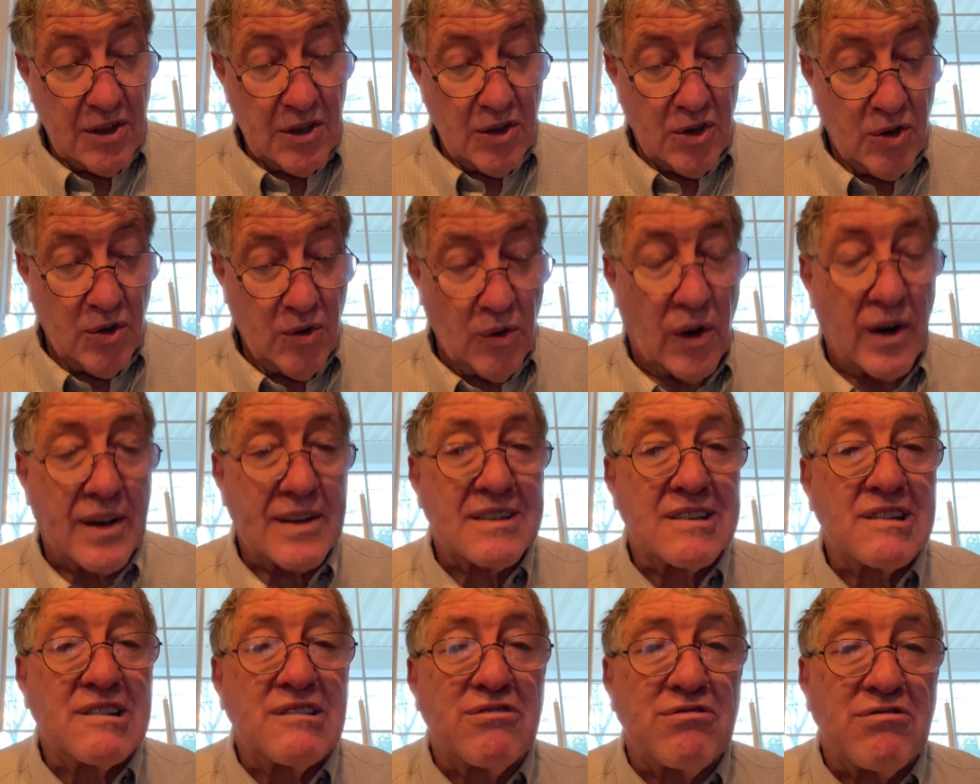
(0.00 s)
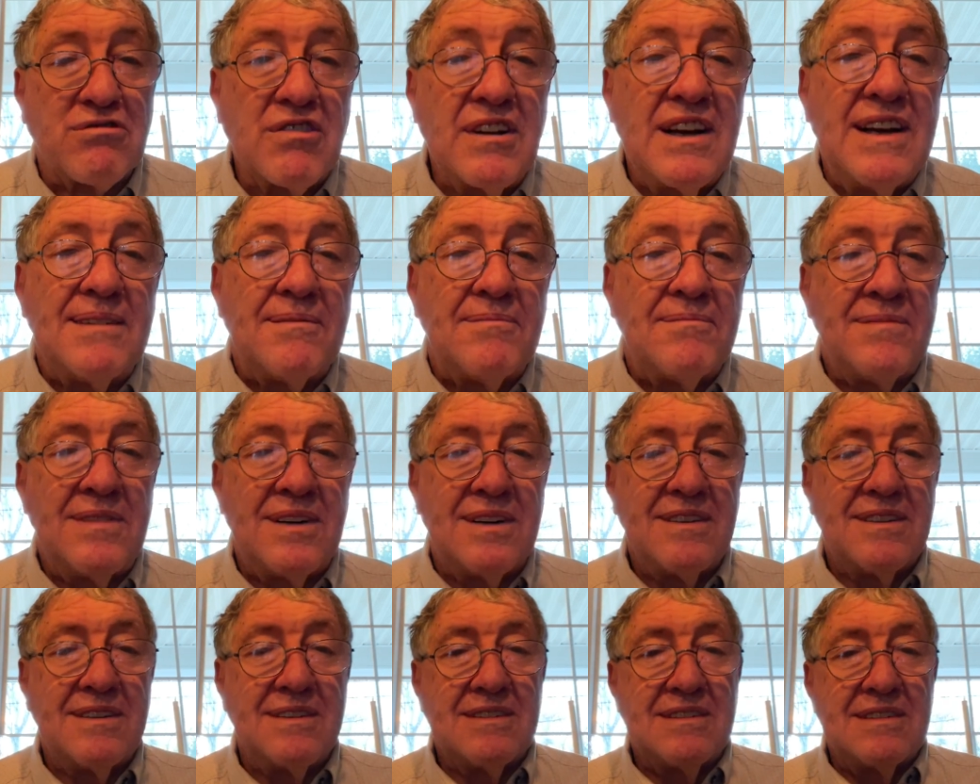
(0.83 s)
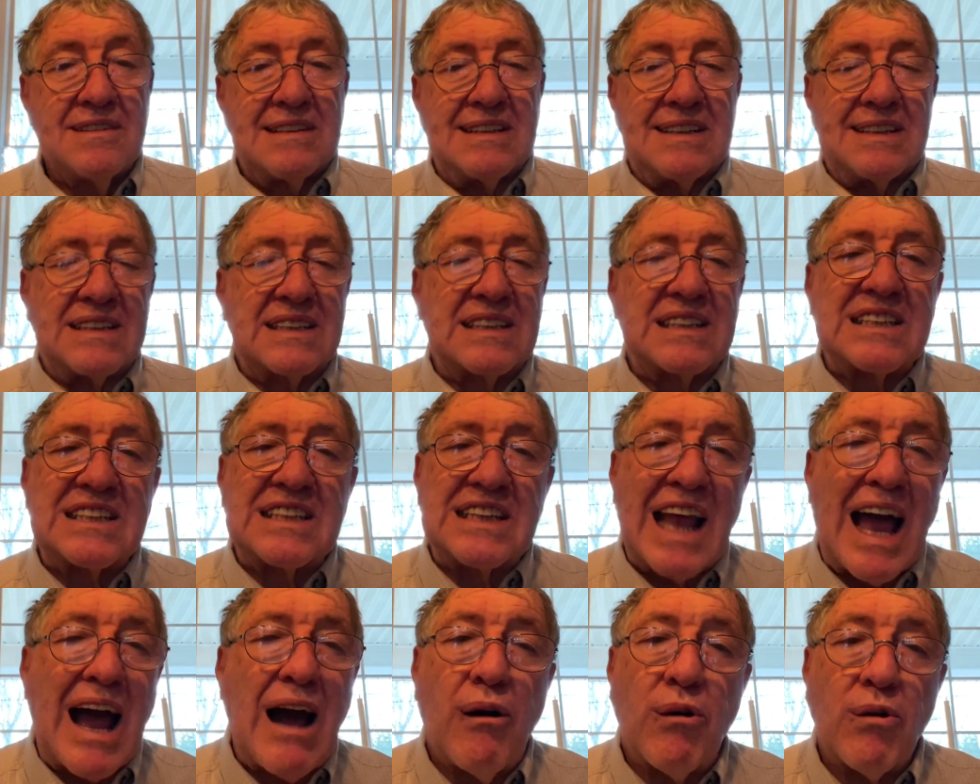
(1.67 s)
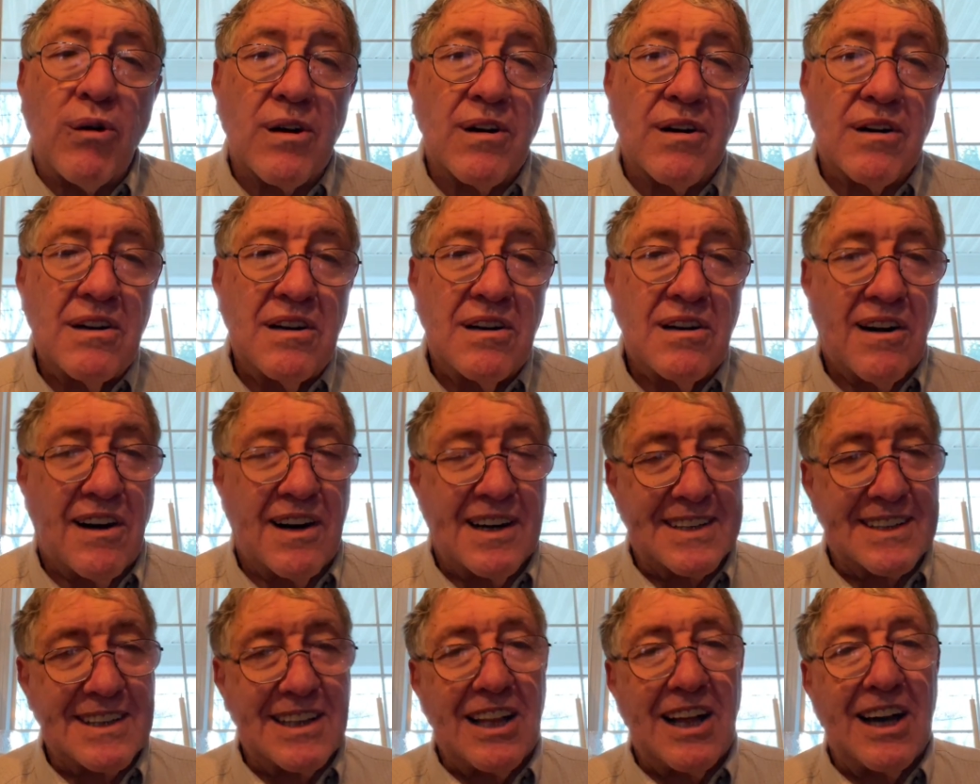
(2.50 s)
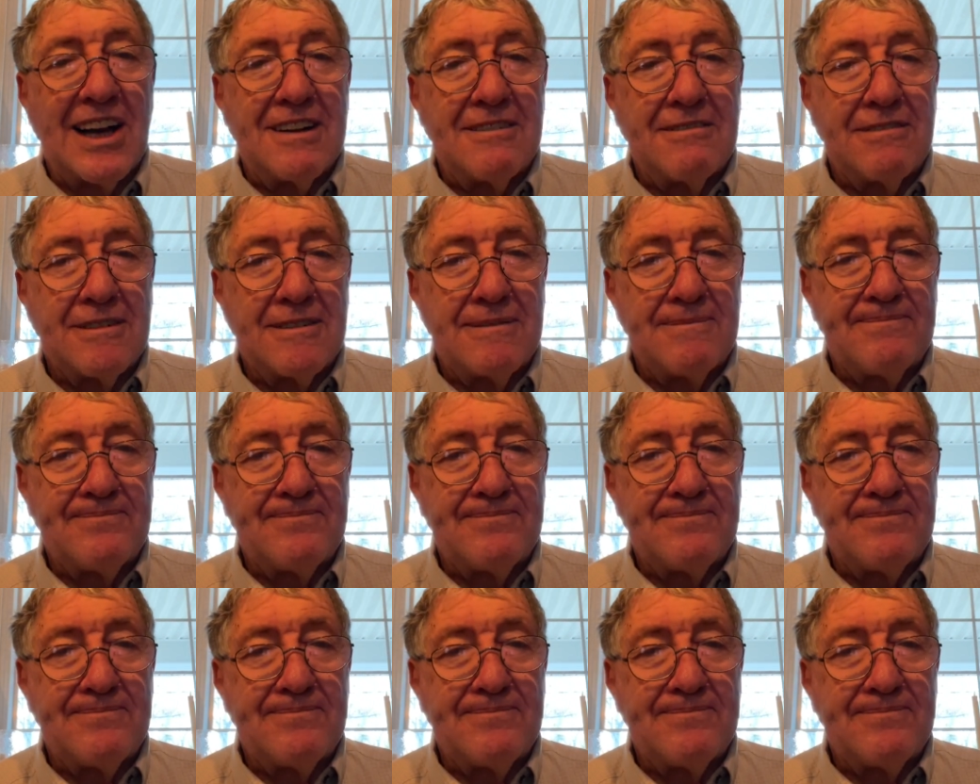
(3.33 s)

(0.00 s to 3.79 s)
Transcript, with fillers: who are grim and sour on life?